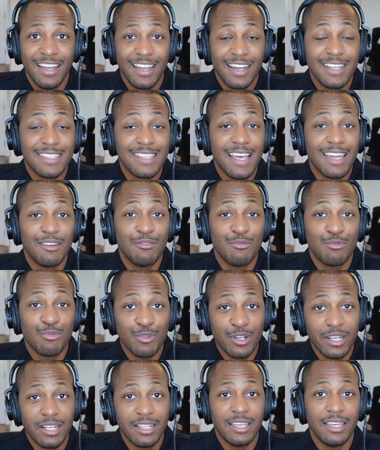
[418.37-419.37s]
because that can
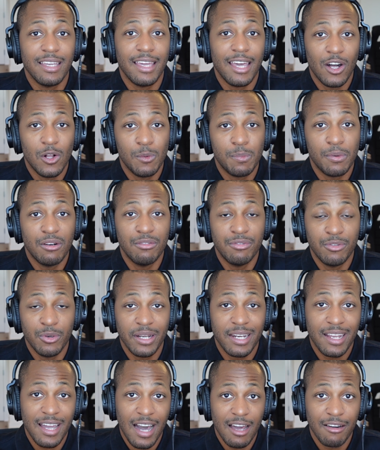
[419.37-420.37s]
really help
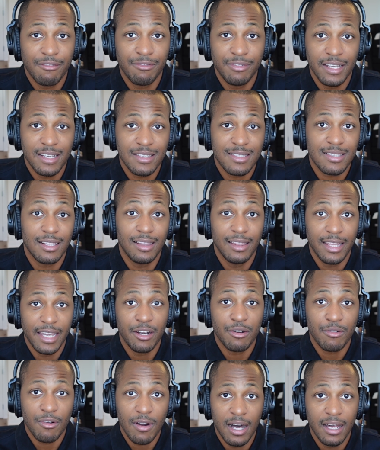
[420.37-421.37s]
avoid conflicts
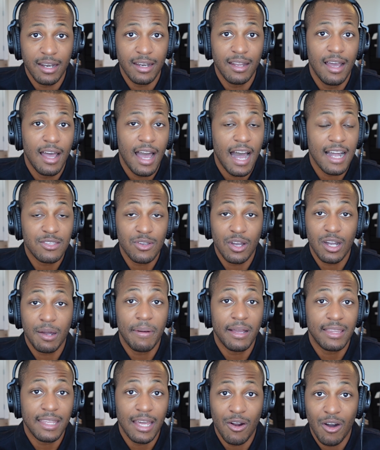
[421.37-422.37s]
later on. I talk
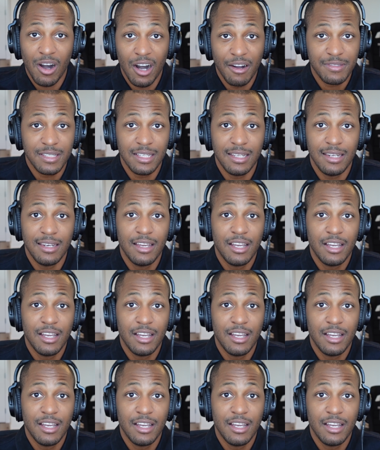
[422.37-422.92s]
about that often.